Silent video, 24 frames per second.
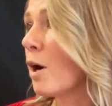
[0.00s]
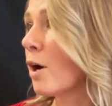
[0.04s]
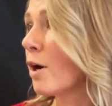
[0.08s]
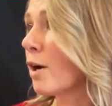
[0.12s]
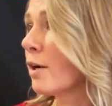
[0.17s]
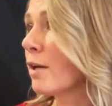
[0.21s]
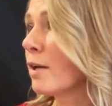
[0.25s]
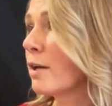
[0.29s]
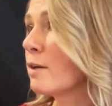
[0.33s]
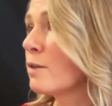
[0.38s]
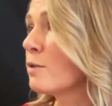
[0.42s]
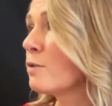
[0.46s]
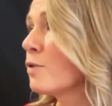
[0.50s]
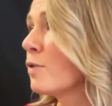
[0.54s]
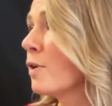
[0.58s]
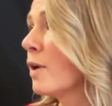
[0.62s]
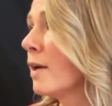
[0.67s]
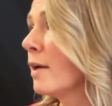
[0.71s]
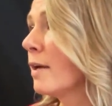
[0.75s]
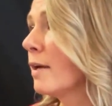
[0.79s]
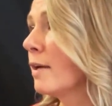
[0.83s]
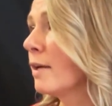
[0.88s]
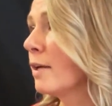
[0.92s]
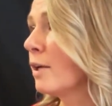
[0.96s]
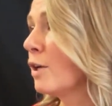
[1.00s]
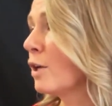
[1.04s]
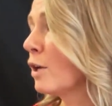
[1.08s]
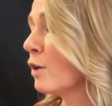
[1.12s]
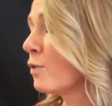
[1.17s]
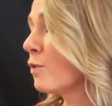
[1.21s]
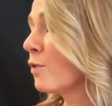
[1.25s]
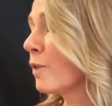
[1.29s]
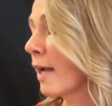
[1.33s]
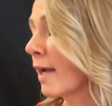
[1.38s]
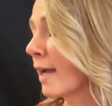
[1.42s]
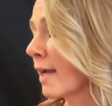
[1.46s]
part of, you
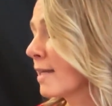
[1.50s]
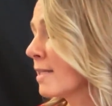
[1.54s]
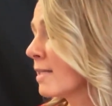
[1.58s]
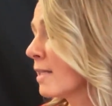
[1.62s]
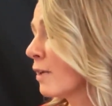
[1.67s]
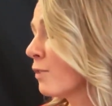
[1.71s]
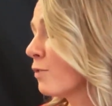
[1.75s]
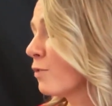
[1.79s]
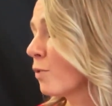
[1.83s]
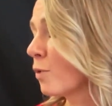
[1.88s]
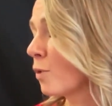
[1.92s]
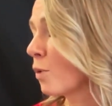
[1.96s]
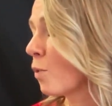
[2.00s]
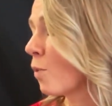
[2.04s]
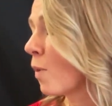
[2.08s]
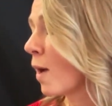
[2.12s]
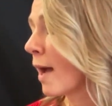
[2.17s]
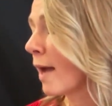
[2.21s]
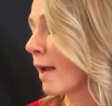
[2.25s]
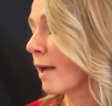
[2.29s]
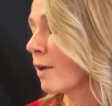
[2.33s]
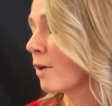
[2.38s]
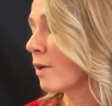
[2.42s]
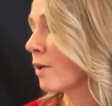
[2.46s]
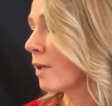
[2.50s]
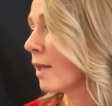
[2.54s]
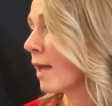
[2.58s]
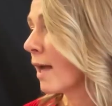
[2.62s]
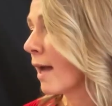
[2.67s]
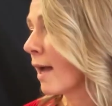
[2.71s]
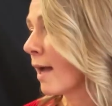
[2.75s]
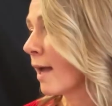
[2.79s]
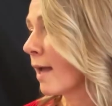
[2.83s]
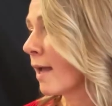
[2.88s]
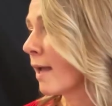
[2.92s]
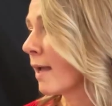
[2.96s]
know, like I said, for a
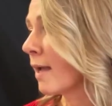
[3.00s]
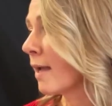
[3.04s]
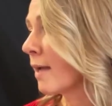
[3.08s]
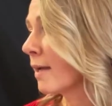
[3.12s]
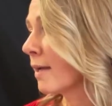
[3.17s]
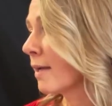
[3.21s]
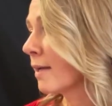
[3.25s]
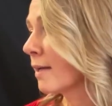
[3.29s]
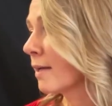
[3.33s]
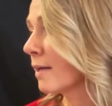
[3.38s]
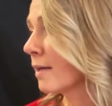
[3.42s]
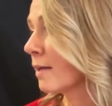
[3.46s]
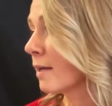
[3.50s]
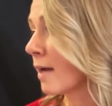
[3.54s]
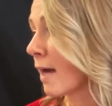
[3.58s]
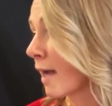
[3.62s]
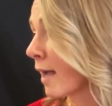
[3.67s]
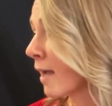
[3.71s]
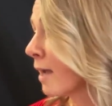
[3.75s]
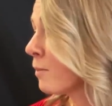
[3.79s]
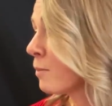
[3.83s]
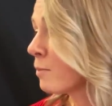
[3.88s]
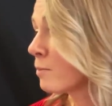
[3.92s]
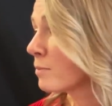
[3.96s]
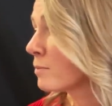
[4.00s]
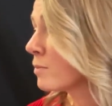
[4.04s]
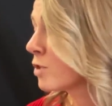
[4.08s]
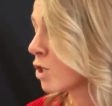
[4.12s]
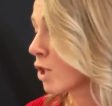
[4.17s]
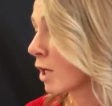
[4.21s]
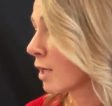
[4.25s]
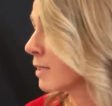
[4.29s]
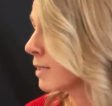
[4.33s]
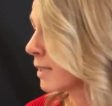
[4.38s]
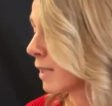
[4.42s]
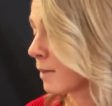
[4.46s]
while, I I
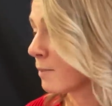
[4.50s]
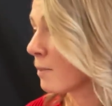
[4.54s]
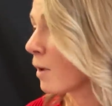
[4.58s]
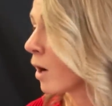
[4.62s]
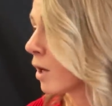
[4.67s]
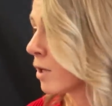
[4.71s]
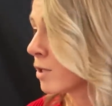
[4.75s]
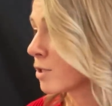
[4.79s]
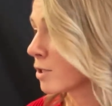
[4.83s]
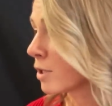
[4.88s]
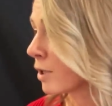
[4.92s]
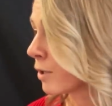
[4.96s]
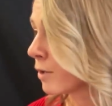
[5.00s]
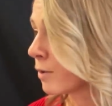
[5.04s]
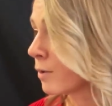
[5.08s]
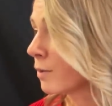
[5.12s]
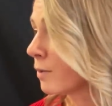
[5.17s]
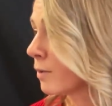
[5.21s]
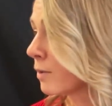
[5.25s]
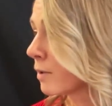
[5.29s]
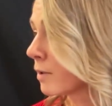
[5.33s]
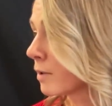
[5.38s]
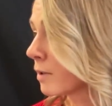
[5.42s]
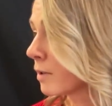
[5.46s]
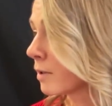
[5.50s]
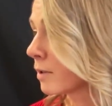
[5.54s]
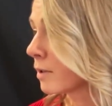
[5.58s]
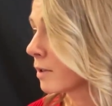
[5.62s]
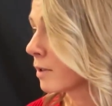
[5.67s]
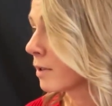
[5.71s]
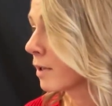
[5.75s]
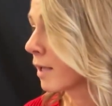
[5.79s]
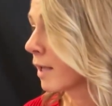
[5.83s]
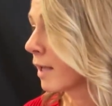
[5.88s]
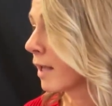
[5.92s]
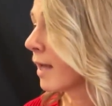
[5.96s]
shunned him also.
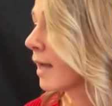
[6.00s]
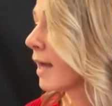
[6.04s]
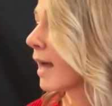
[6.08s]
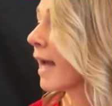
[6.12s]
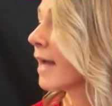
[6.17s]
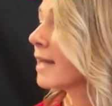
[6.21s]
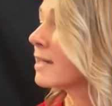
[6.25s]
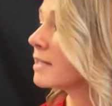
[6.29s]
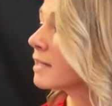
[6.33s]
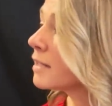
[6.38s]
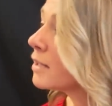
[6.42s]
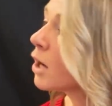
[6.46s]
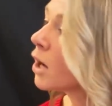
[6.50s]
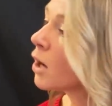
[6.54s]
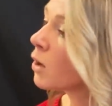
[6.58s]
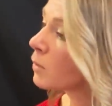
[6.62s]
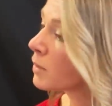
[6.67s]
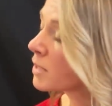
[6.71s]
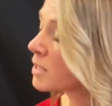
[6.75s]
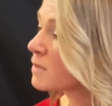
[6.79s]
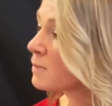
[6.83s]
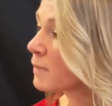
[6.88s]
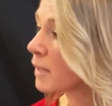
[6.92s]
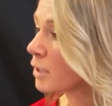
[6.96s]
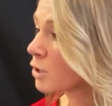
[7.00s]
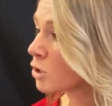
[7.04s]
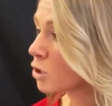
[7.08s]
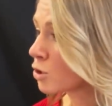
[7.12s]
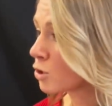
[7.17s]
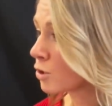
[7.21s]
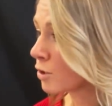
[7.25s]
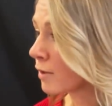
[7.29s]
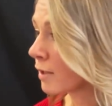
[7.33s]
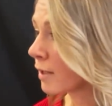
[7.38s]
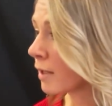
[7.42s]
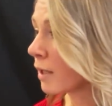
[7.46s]
I did always make
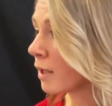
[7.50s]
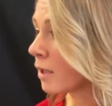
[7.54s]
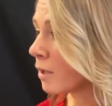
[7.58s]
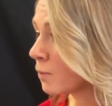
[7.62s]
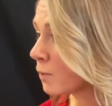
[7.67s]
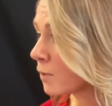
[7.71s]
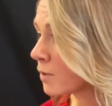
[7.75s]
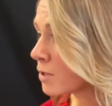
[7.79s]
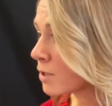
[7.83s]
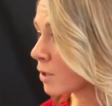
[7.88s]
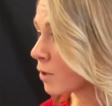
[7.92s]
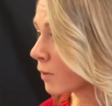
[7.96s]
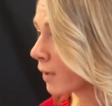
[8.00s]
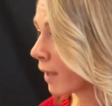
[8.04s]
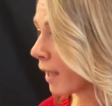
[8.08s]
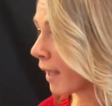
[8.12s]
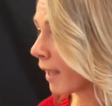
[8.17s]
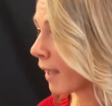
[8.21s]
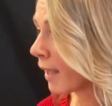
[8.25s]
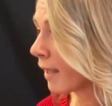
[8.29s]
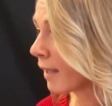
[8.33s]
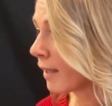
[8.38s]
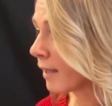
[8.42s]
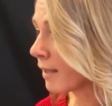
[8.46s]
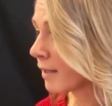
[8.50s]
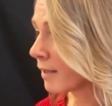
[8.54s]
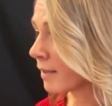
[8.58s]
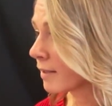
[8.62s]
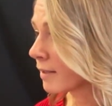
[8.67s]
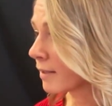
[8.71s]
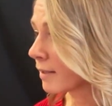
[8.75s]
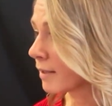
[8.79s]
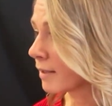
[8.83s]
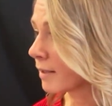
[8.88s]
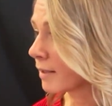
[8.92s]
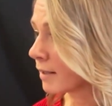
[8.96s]
sure that he was okay.
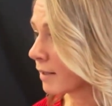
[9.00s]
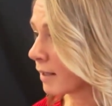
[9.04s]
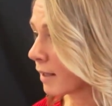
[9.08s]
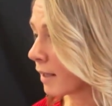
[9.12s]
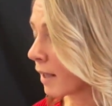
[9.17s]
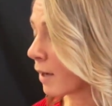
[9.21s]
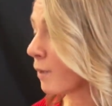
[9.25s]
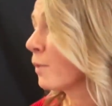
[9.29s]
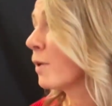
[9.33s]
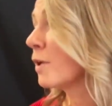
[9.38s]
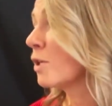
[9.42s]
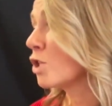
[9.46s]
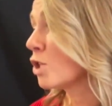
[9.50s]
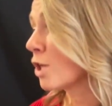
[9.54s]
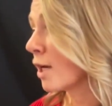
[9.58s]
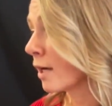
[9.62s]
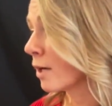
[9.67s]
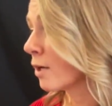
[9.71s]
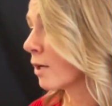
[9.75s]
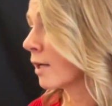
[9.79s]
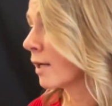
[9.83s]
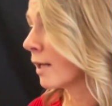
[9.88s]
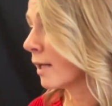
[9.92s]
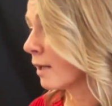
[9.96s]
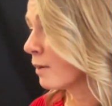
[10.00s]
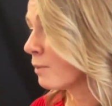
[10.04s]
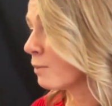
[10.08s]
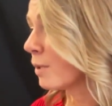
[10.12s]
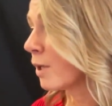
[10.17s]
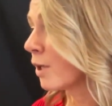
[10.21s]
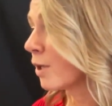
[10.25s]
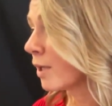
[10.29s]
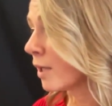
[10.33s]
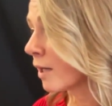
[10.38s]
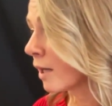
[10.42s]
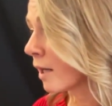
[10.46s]
I would check on
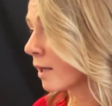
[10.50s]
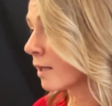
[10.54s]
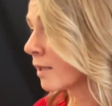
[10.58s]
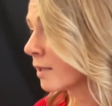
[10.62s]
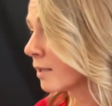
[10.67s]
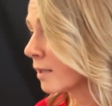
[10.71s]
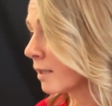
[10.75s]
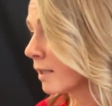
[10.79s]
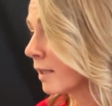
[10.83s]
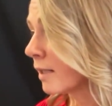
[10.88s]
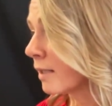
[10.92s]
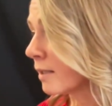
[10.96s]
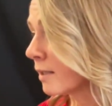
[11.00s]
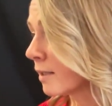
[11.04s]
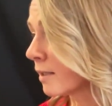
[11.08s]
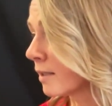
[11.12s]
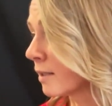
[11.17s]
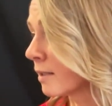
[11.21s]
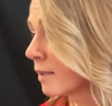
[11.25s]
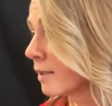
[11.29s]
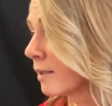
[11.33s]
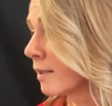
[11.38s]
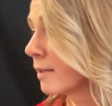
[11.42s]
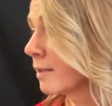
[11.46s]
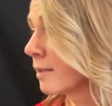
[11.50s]
him periodically